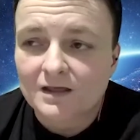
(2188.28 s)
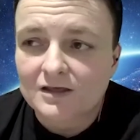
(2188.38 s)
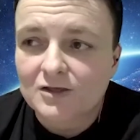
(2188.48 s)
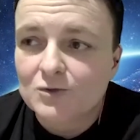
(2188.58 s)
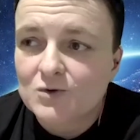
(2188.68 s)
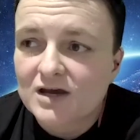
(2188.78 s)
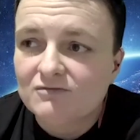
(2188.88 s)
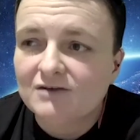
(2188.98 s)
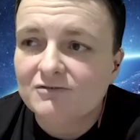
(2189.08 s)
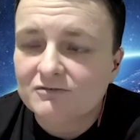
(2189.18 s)
You have
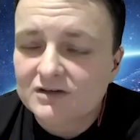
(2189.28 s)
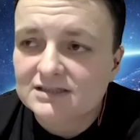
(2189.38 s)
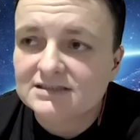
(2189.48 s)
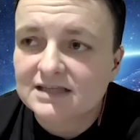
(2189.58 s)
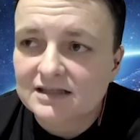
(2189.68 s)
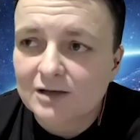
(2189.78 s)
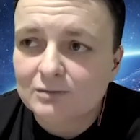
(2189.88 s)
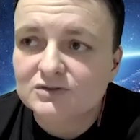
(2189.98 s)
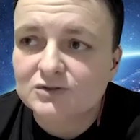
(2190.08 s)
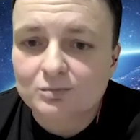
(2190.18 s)
everything set
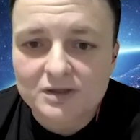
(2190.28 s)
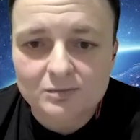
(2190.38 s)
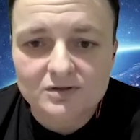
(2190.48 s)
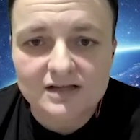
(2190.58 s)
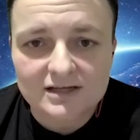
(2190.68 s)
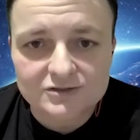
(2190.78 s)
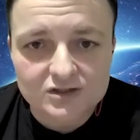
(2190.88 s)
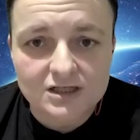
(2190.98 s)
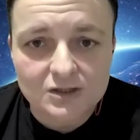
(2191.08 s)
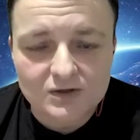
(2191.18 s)
up so people
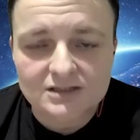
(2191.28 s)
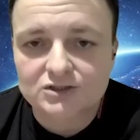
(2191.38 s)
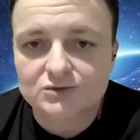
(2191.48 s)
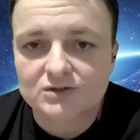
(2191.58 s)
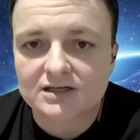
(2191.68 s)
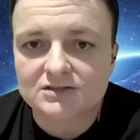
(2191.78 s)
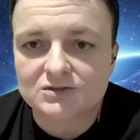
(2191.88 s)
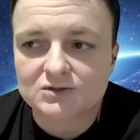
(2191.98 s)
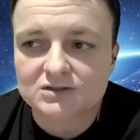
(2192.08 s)
naturally look at you because,